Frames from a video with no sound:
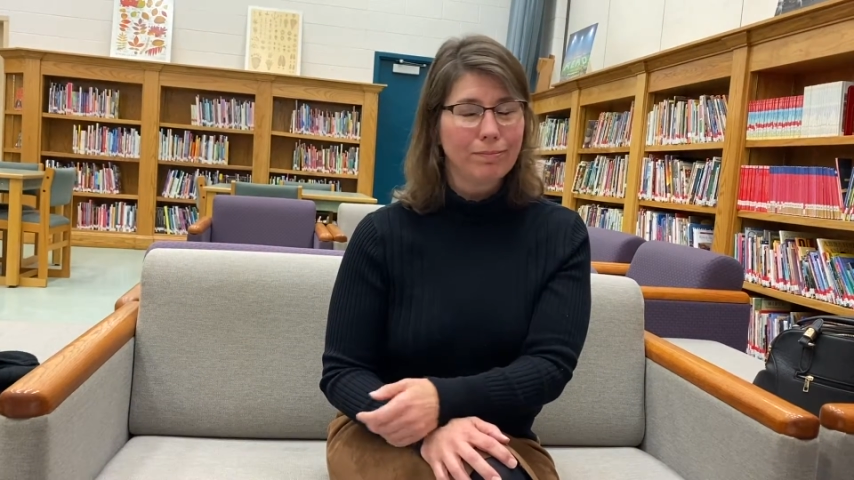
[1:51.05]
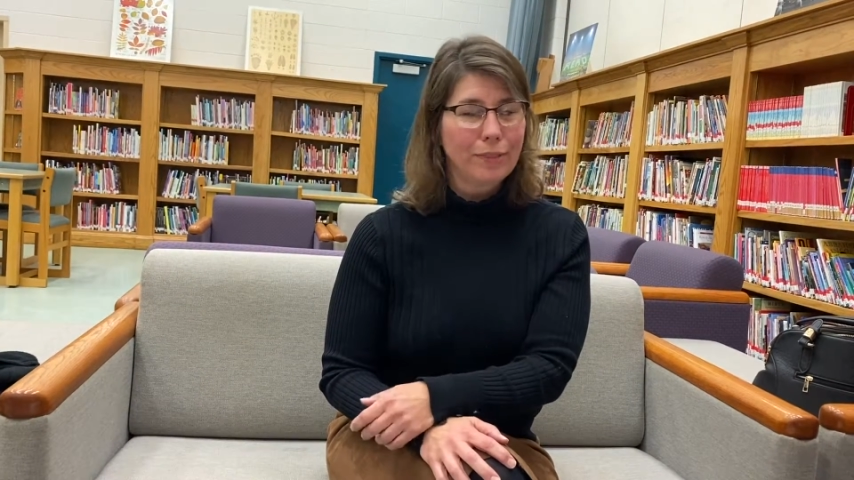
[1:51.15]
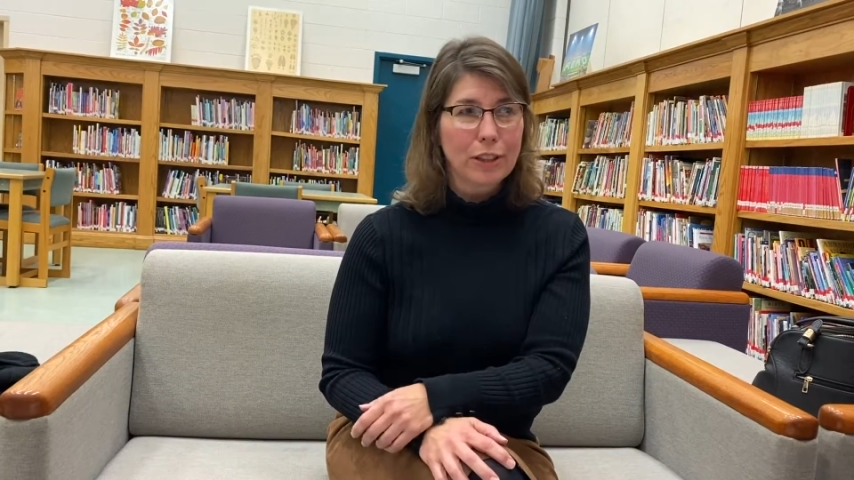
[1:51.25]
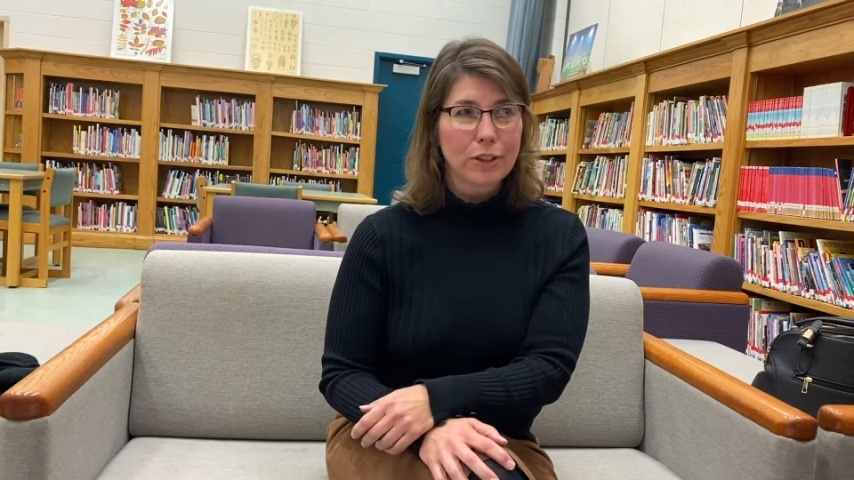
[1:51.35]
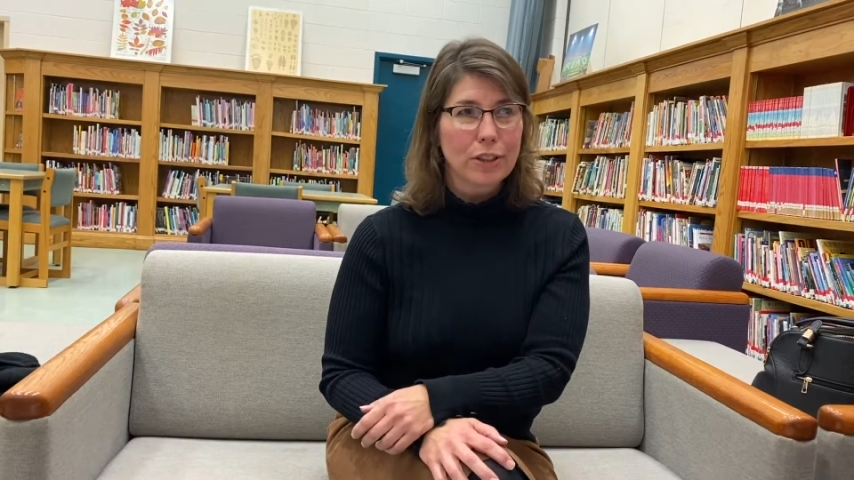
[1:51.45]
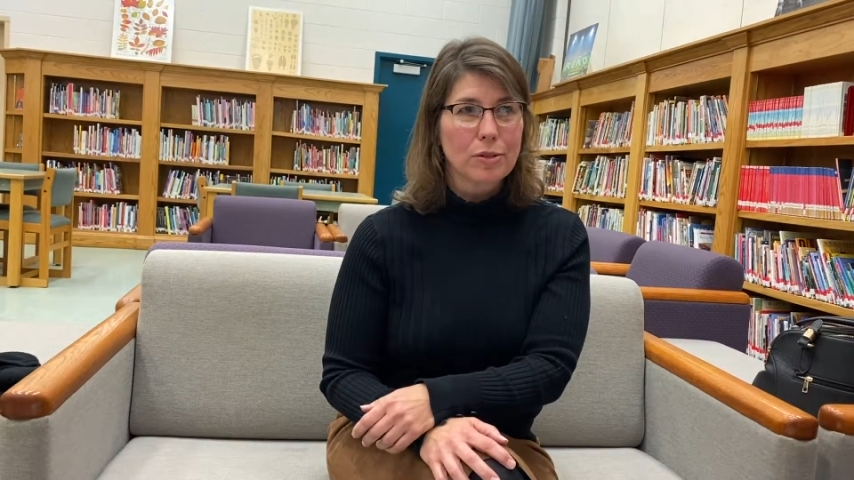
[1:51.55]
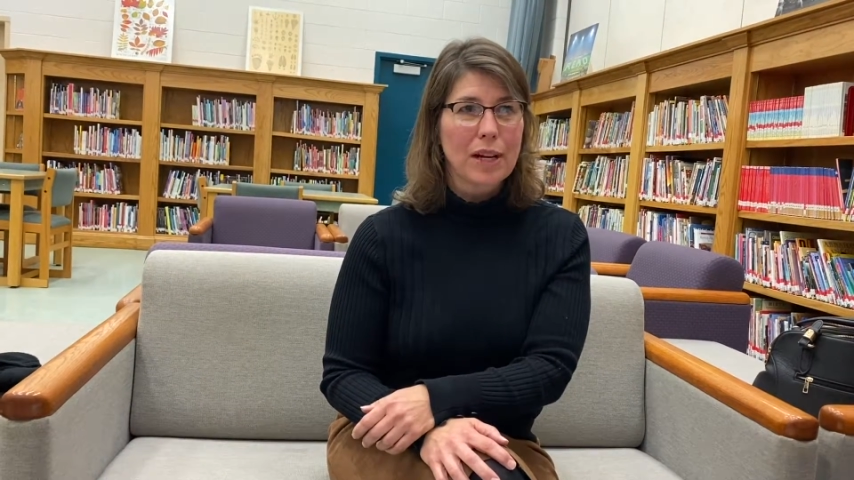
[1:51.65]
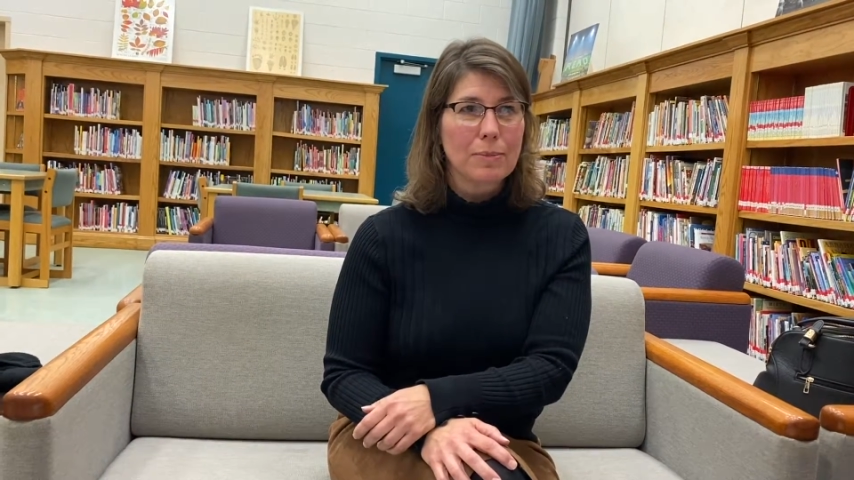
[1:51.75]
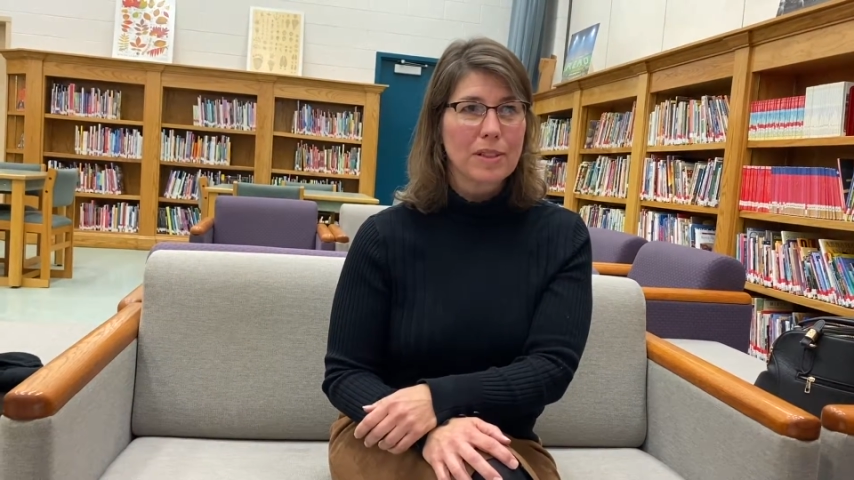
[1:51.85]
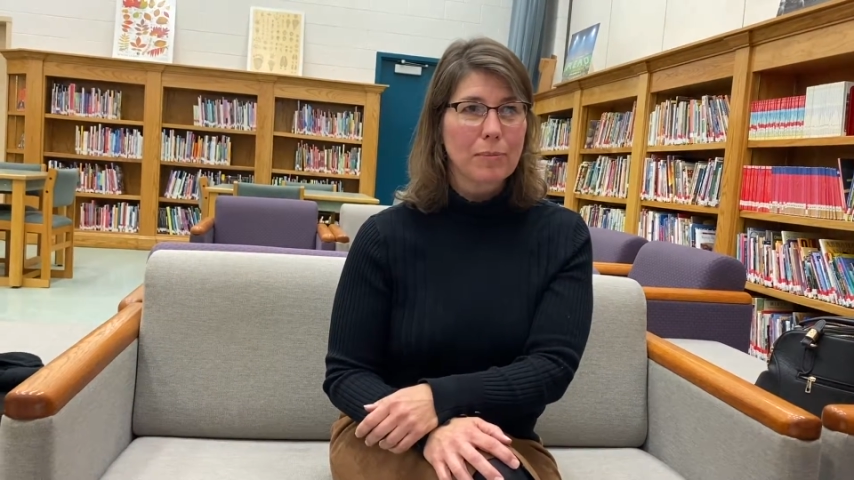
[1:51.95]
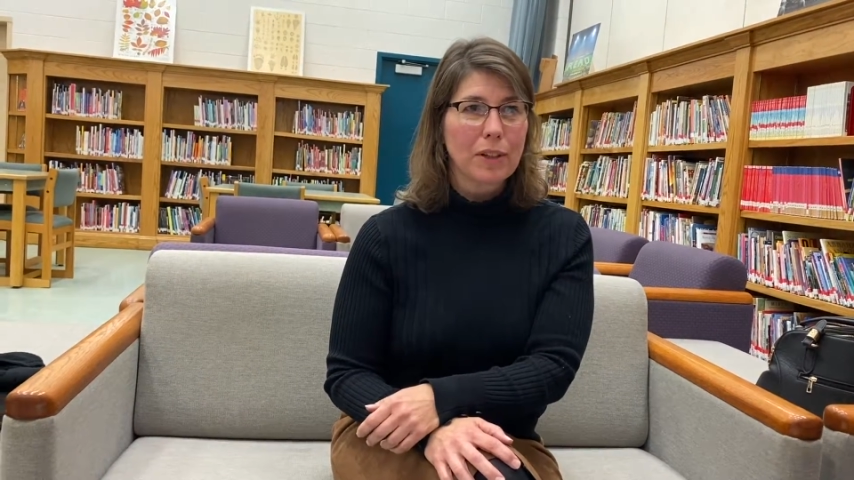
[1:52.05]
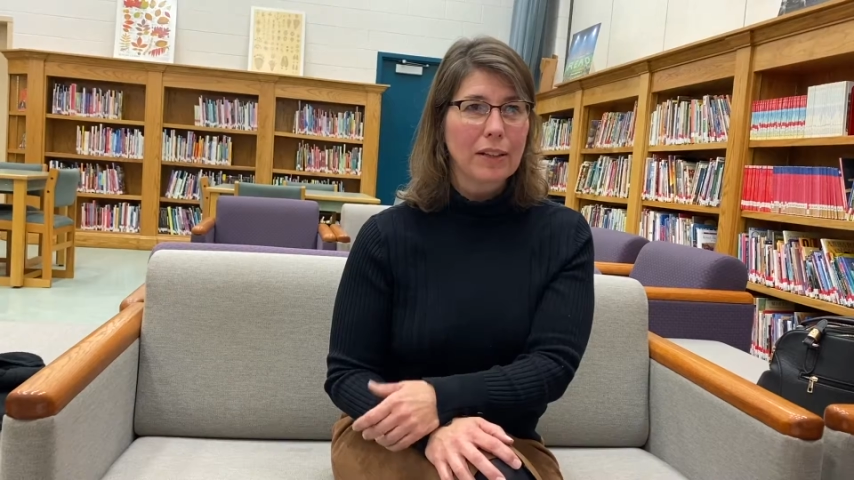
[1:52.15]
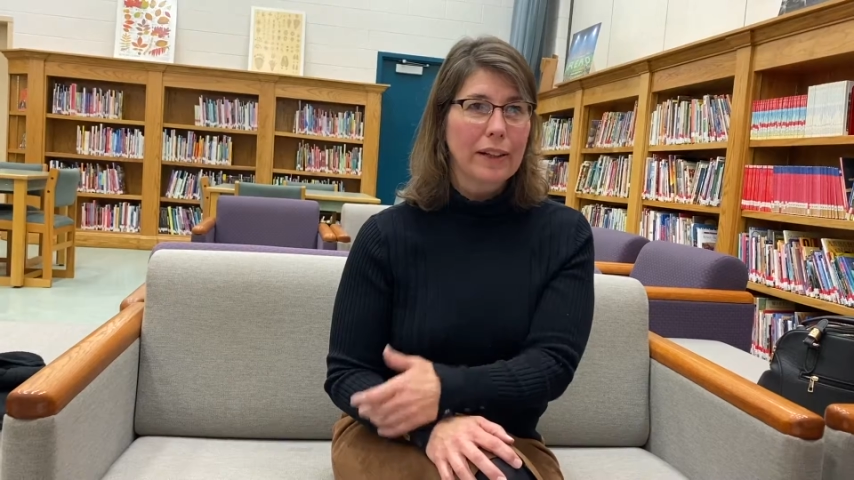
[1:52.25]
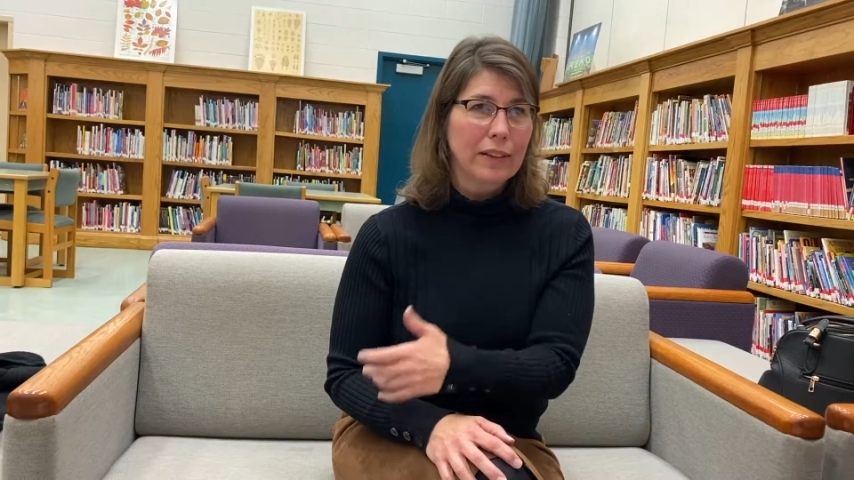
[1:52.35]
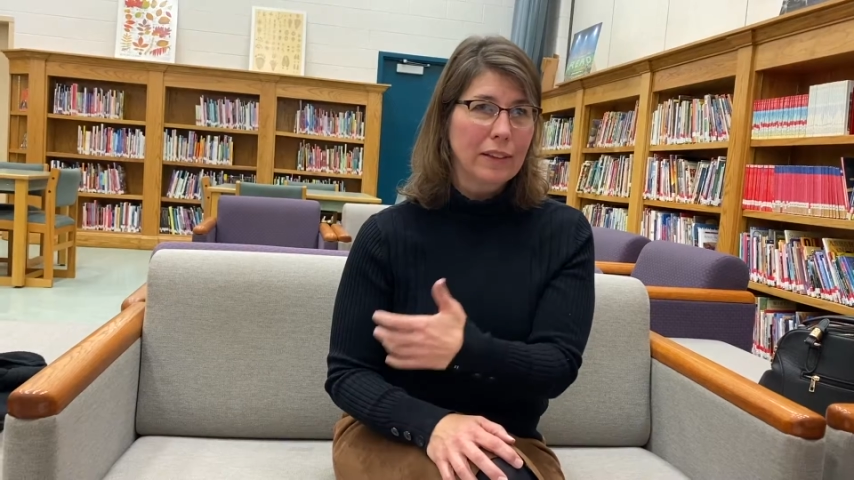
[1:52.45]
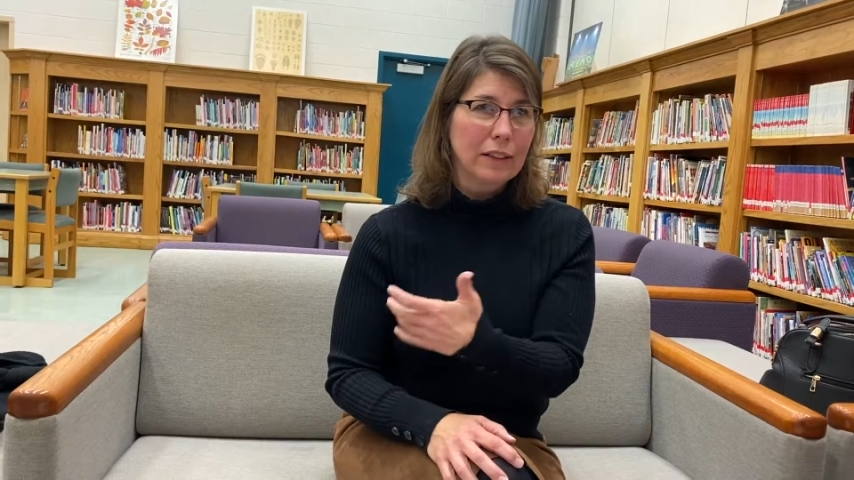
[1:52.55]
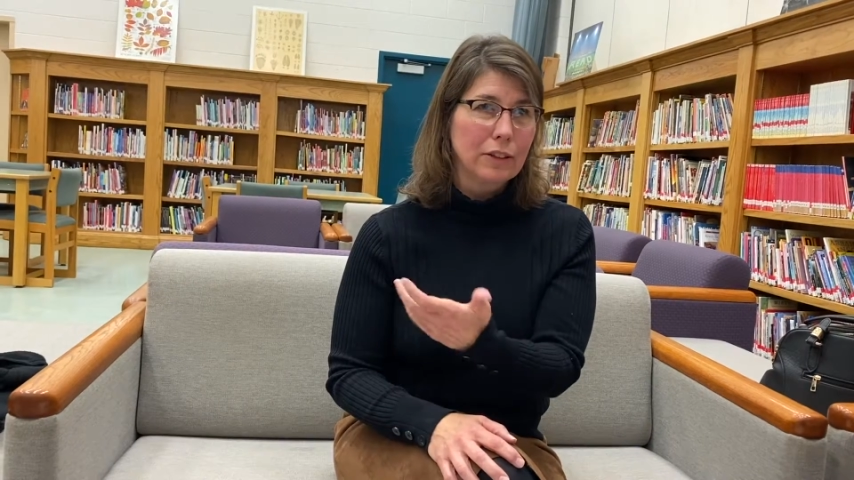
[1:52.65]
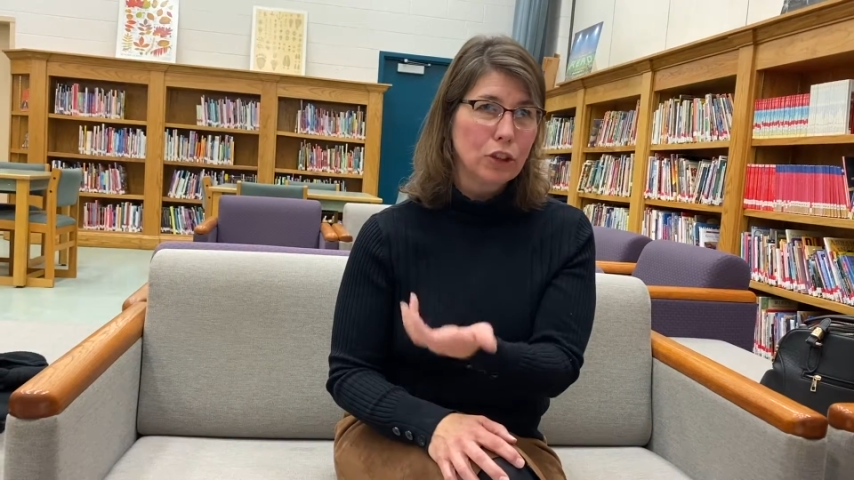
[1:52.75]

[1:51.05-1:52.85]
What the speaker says: you know, describe something like the